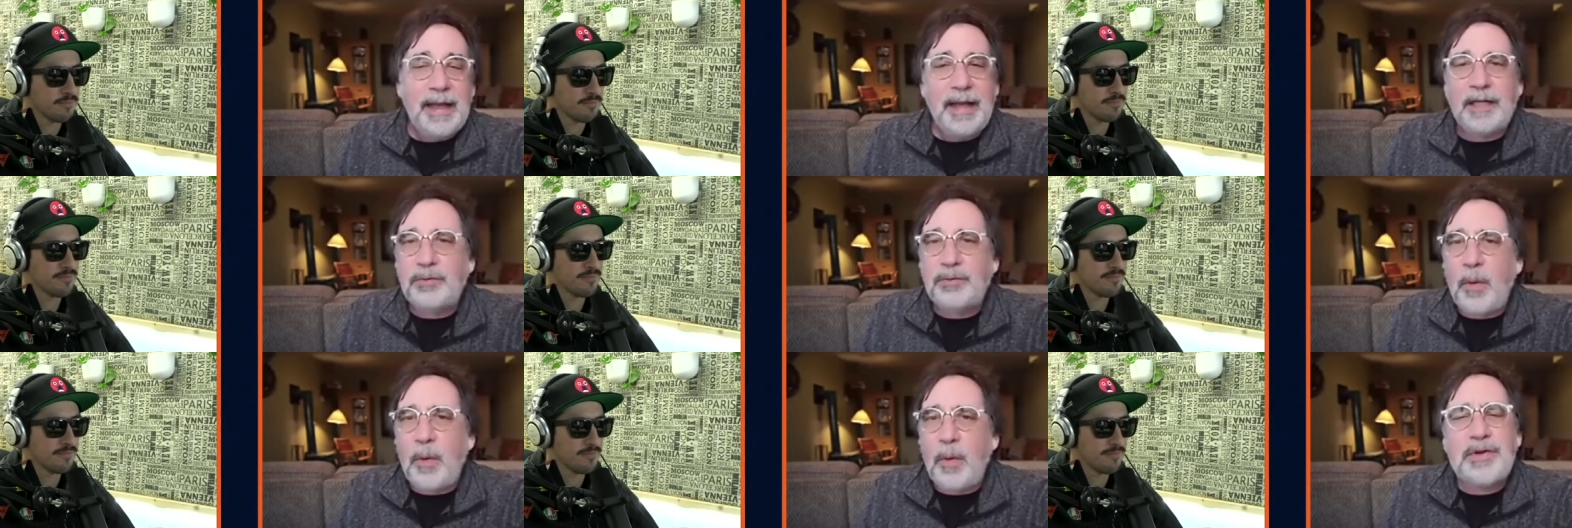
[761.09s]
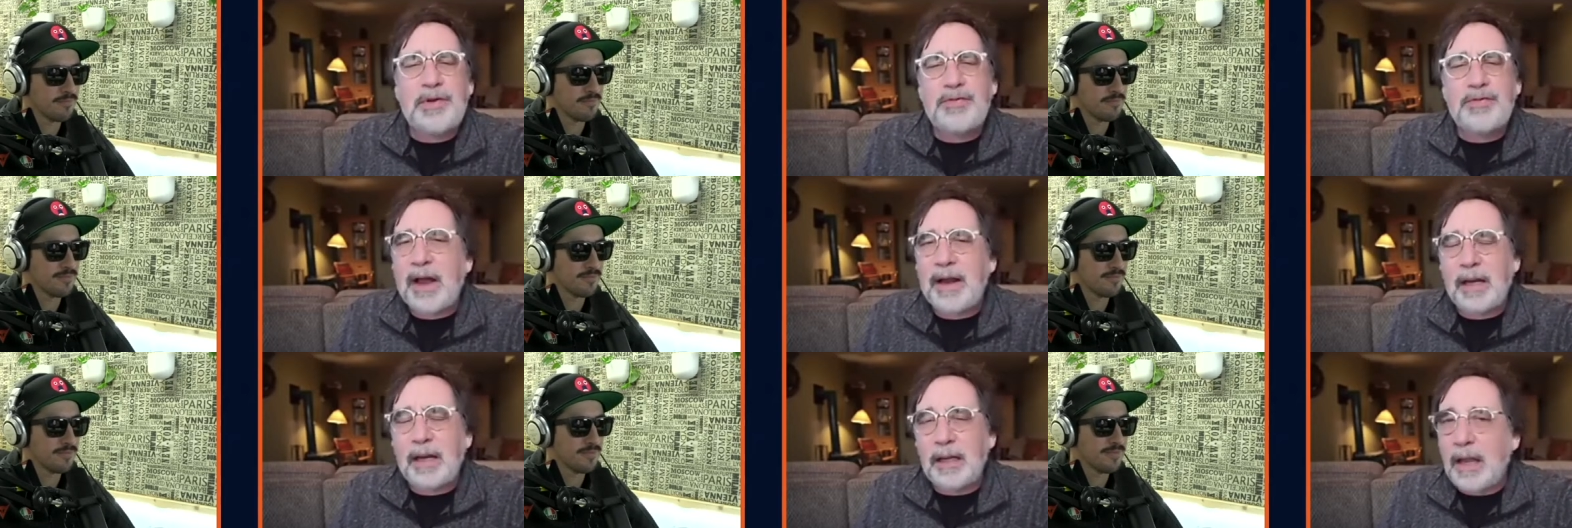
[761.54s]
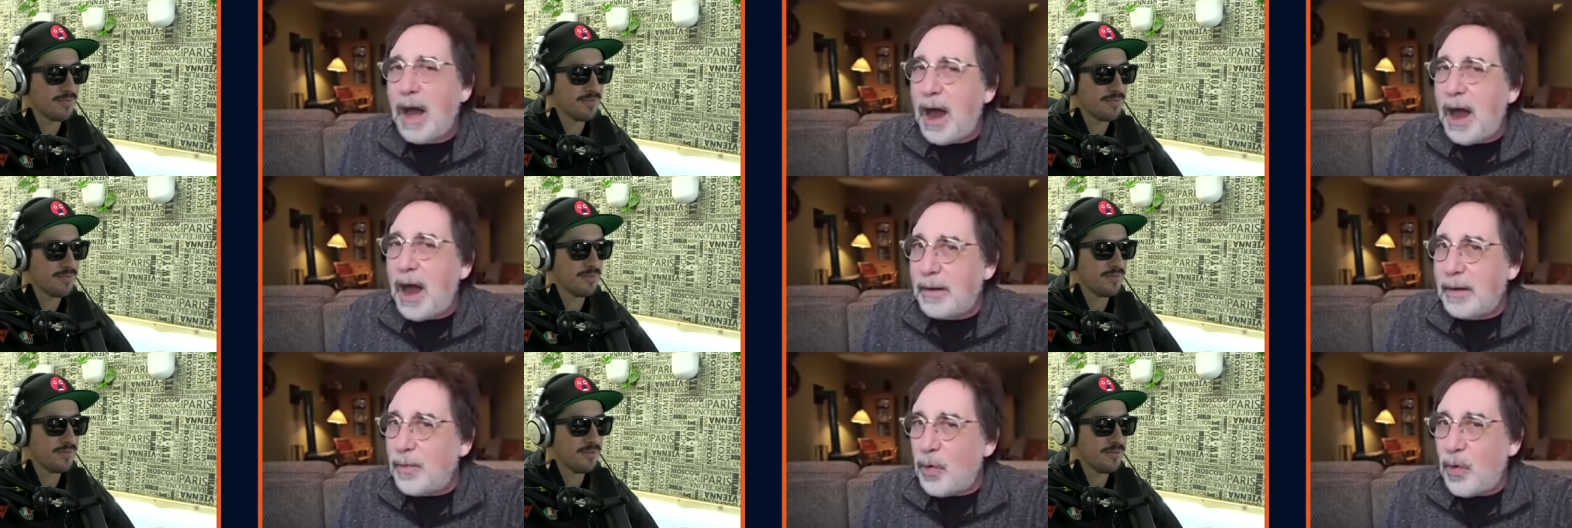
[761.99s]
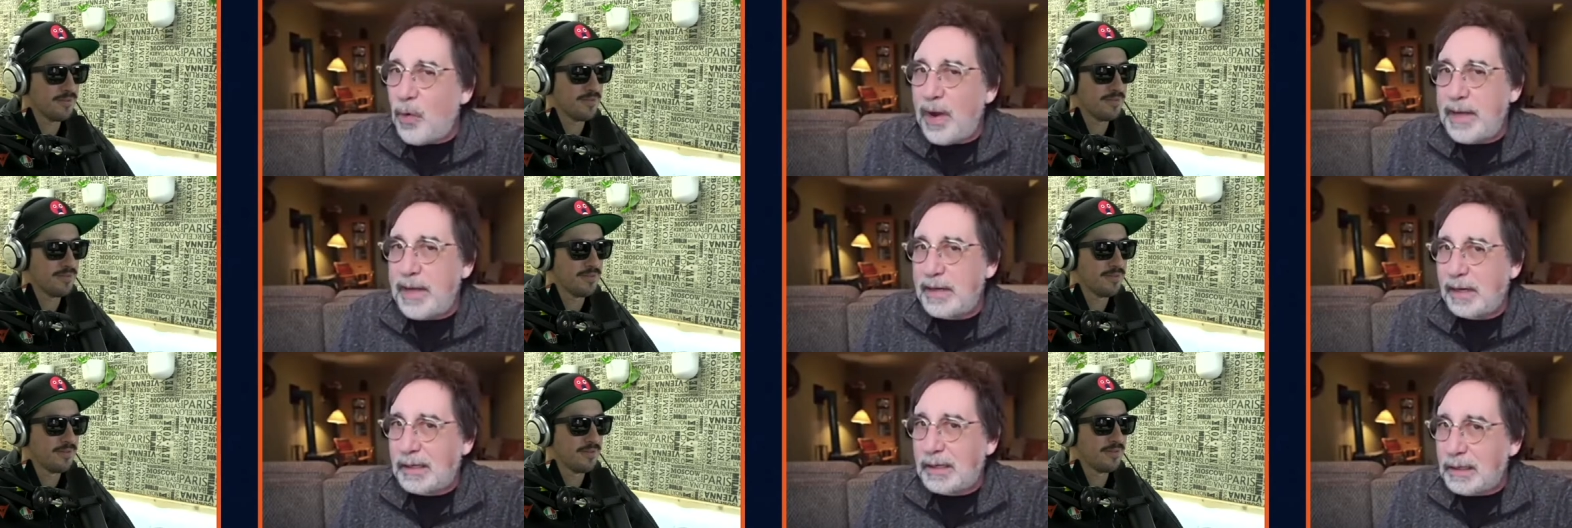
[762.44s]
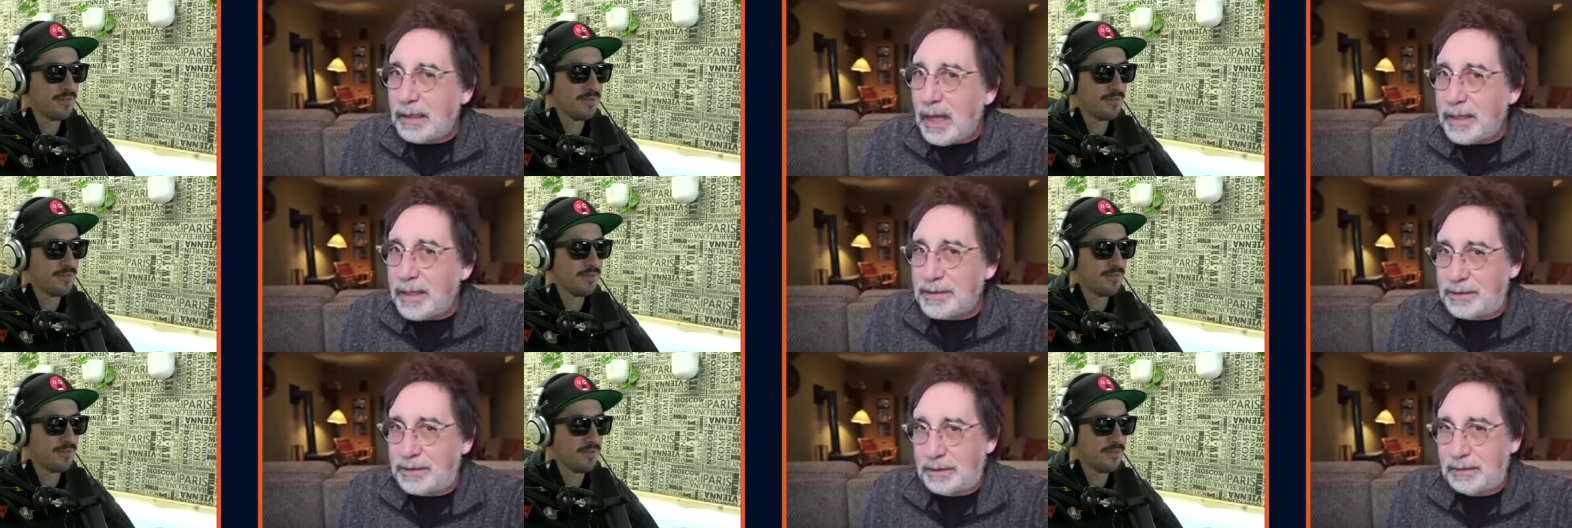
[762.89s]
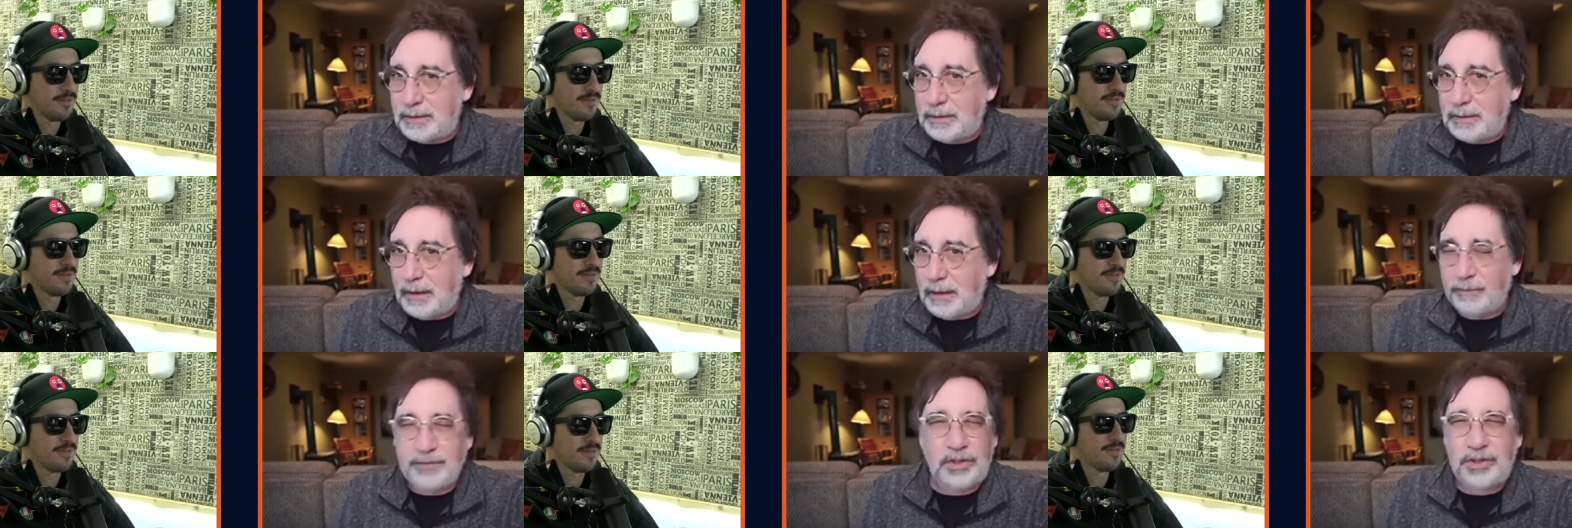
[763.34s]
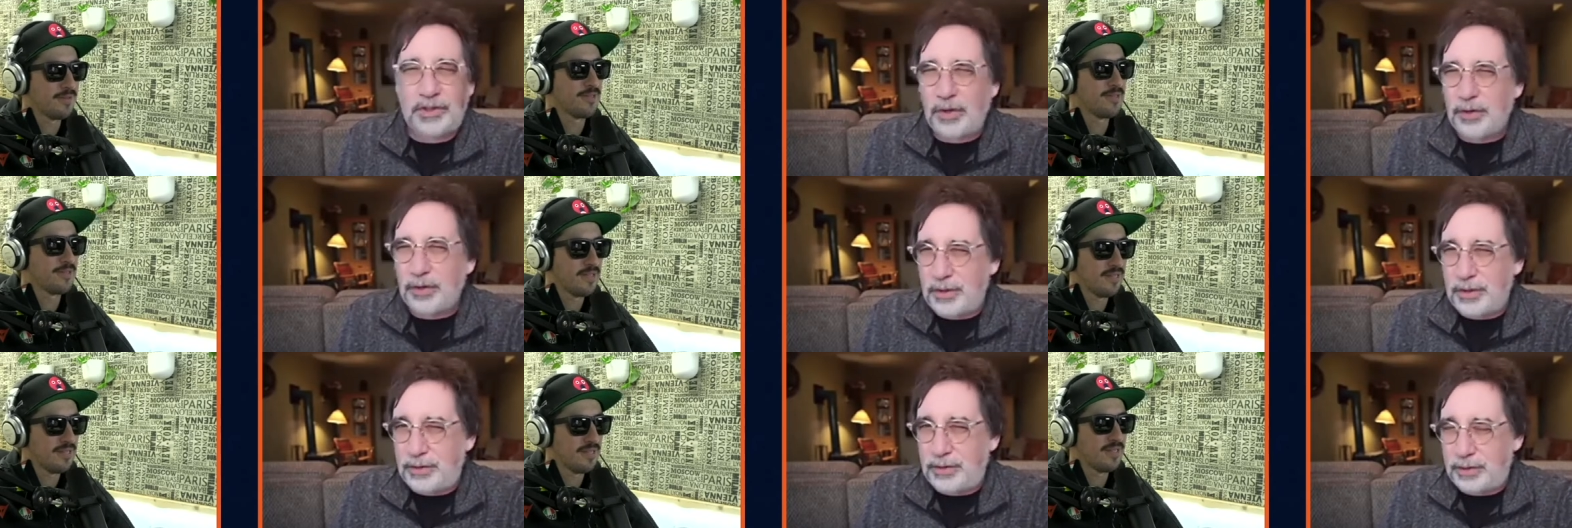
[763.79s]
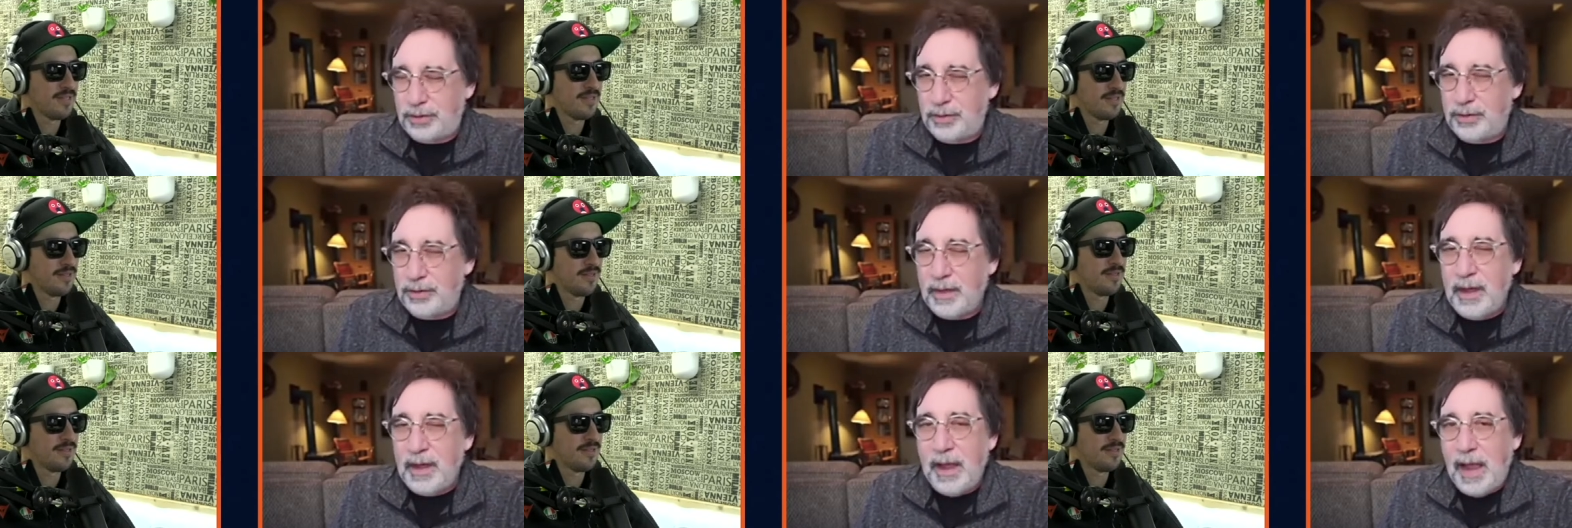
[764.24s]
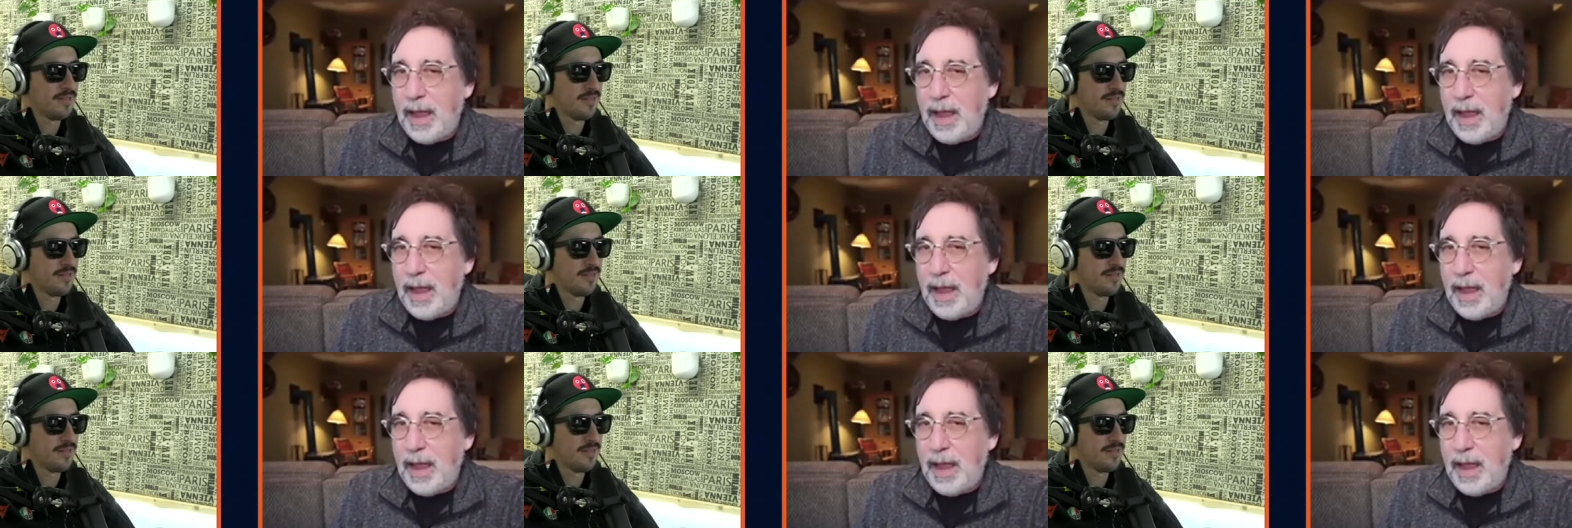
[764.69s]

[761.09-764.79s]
Speaker 1: It's when we try to lock them away in a closet of certitude